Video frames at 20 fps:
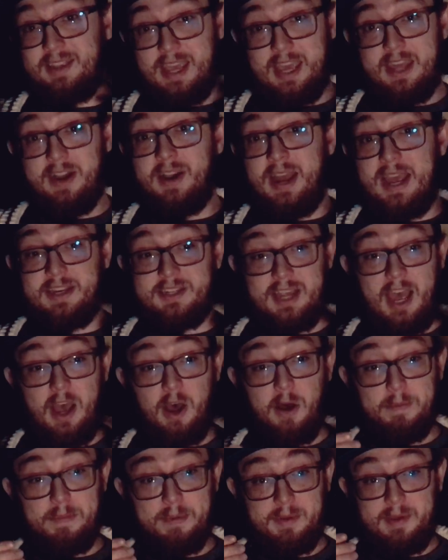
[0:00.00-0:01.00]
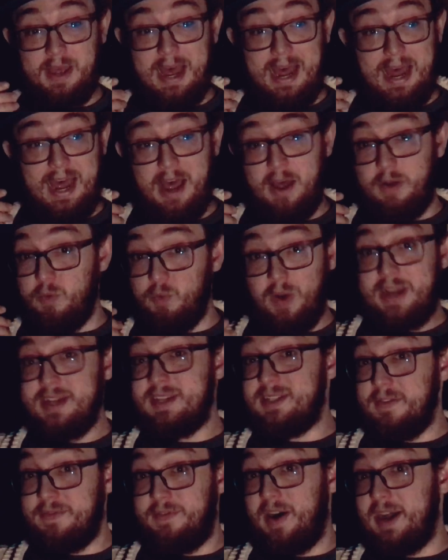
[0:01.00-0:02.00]
the internet to help
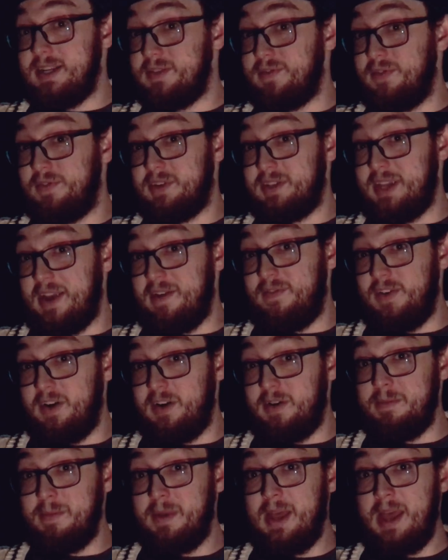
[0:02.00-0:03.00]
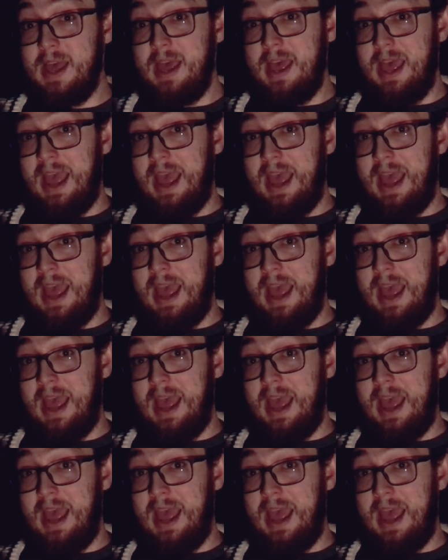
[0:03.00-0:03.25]
raise the funds for said film